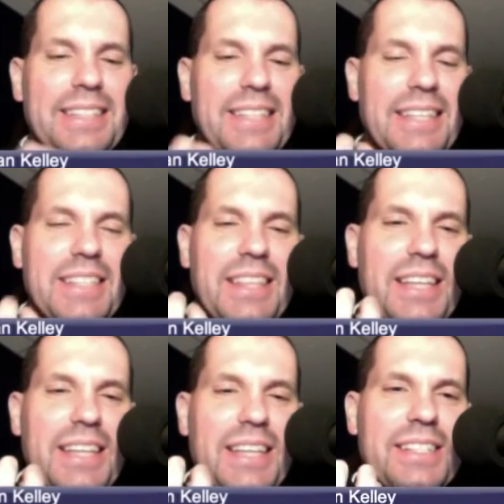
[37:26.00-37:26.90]

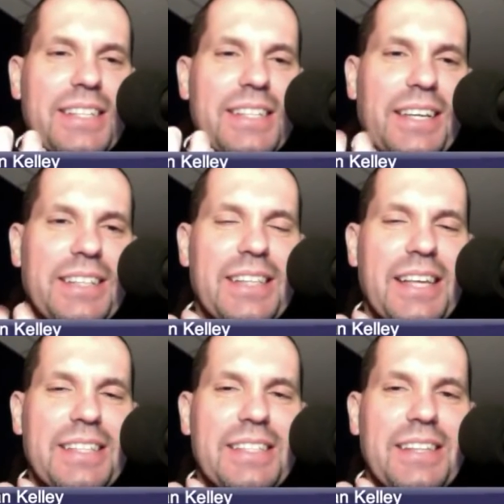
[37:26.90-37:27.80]
less
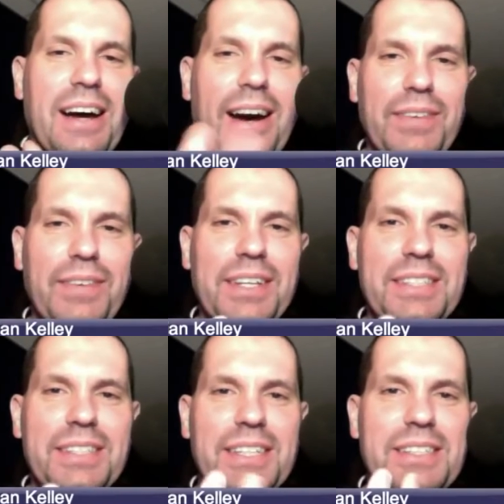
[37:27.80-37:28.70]
obvious.
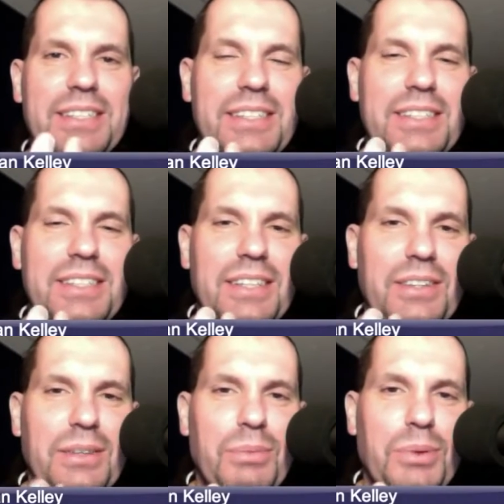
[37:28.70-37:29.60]
It's a little
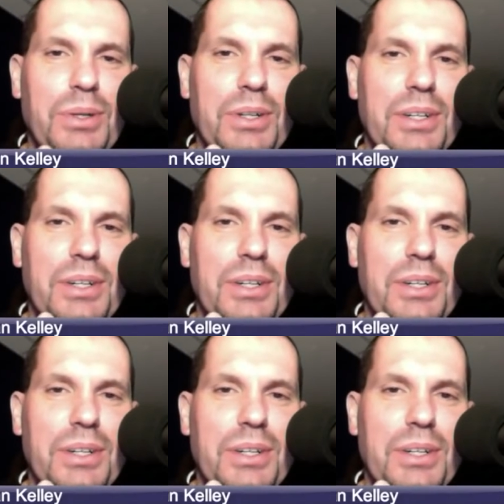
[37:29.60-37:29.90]
more.